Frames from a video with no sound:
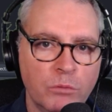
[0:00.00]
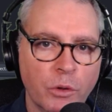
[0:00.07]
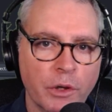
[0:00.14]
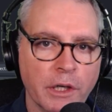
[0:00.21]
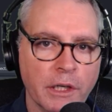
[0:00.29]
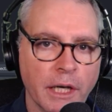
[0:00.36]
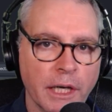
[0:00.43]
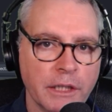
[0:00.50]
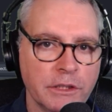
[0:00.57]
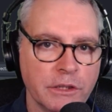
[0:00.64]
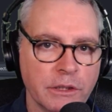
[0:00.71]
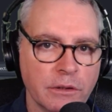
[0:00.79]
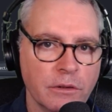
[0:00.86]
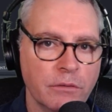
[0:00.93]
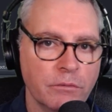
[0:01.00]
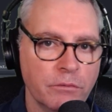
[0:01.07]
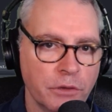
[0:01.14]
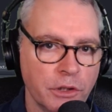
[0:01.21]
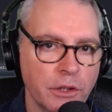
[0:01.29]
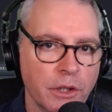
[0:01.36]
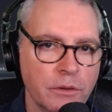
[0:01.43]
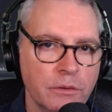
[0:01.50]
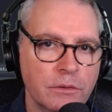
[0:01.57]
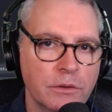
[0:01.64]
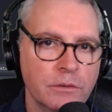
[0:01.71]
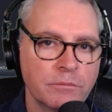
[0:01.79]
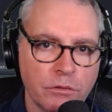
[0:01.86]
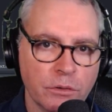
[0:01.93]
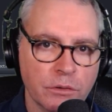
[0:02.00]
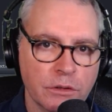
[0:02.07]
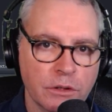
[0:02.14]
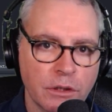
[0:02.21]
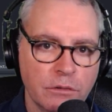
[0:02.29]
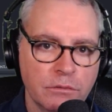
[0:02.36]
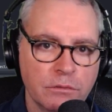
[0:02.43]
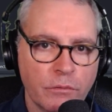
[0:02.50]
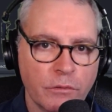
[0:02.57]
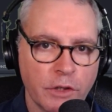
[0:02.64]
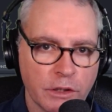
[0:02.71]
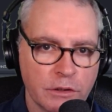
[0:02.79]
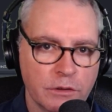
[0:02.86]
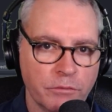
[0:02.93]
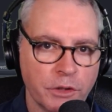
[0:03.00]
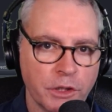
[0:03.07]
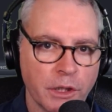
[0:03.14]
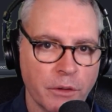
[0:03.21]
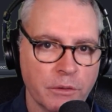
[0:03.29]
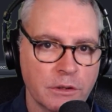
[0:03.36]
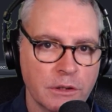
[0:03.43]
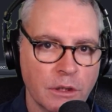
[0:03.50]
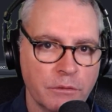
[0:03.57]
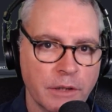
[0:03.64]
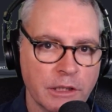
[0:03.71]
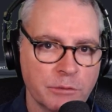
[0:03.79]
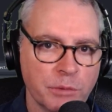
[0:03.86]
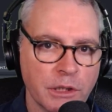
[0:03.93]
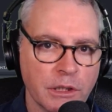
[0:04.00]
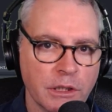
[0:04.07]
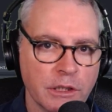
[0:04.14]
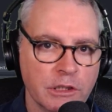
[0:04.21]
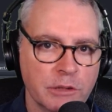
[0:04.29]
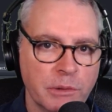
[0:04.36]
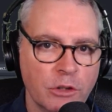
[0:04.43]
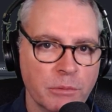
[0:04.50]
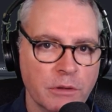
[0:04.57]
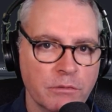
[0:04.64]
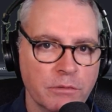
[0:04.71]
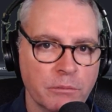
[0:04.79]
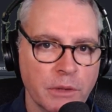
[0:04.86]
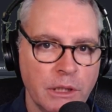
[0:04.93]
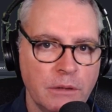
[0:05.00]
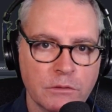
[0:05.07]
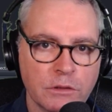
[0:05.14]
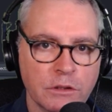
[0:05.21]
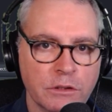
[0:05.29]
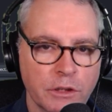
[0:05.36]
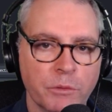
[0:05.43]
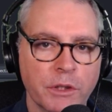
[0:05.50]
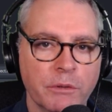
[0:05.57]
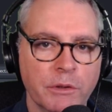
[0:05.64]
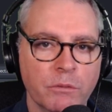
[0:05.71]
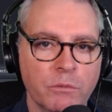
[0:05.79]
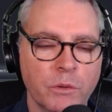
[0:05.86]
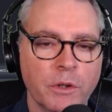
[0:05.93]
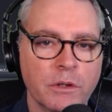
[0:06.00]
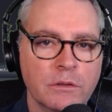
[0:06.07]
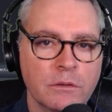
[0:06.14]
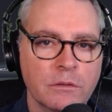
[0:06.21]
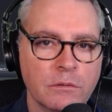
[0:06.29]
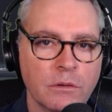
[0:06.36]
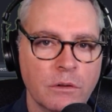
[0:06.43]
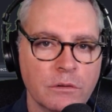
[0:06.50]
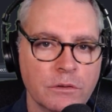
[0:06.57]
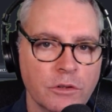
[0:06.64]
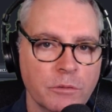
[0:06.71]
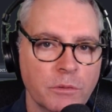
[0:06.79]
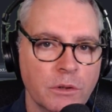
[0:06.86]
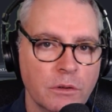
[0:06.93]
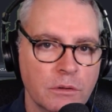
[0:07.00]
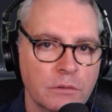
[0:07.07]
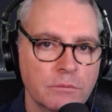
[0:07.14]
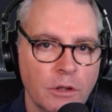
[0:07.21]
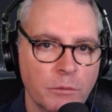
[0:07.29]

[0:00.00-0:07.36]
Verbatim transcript: more engaging videos for yourself. This video itself has been an experiment for me to see whether it works long term or not.